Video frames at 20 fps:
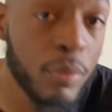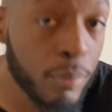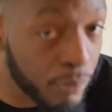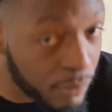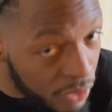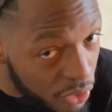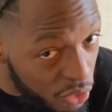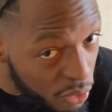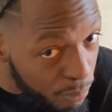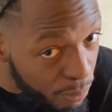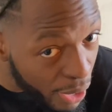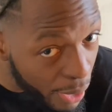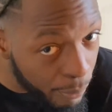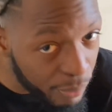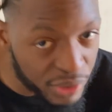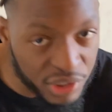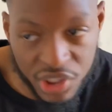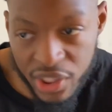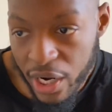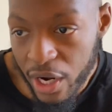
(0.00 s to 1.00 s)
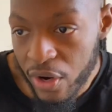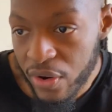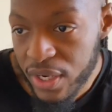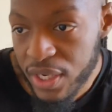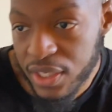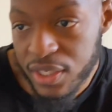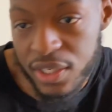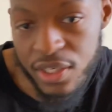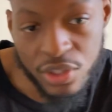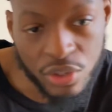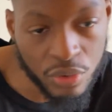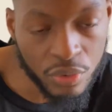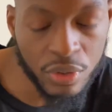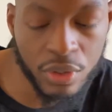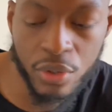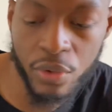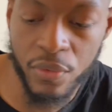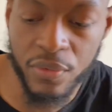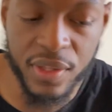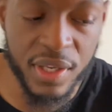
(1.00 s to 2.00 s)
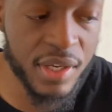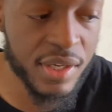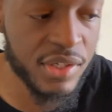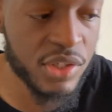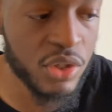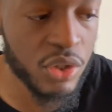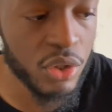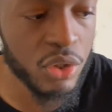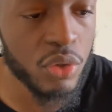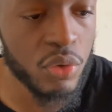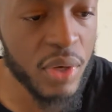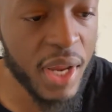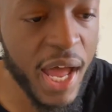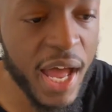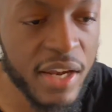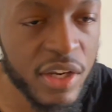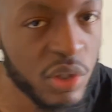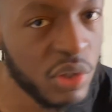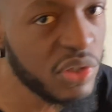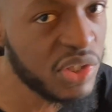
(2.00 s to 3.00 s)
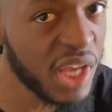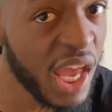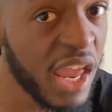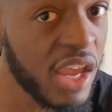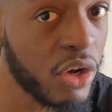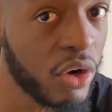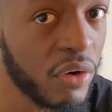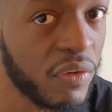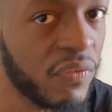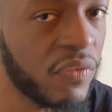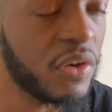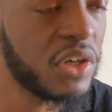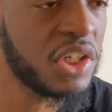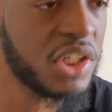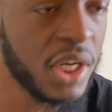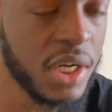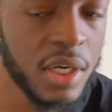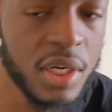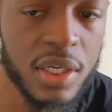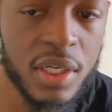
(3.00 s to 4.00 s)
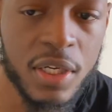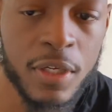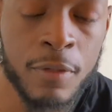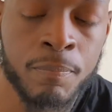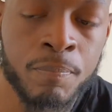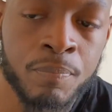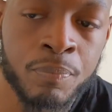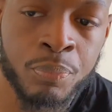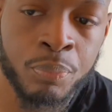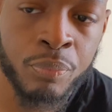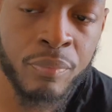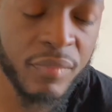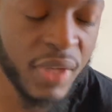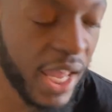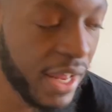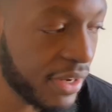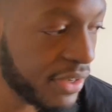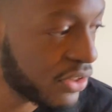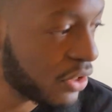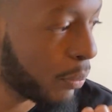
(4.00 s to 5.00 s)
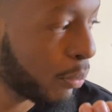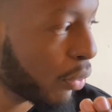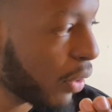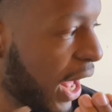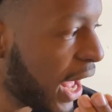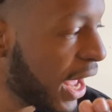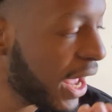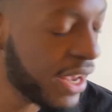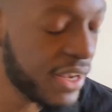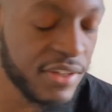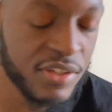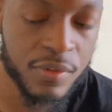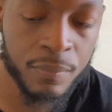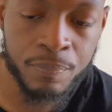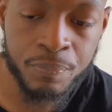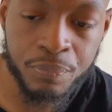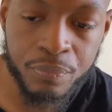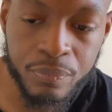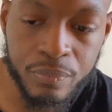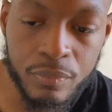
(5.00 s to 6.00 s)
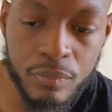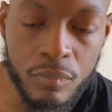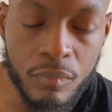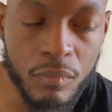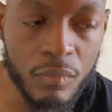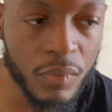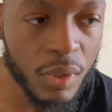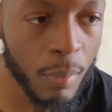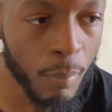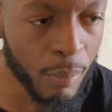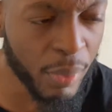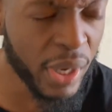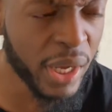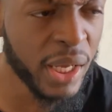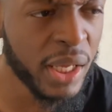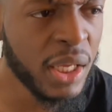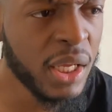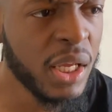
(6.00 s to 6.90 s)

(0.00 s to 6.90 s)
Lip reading: did you pop her cherry? Did you, this? Did you do that? Did you take her virginity? And it's a prize. But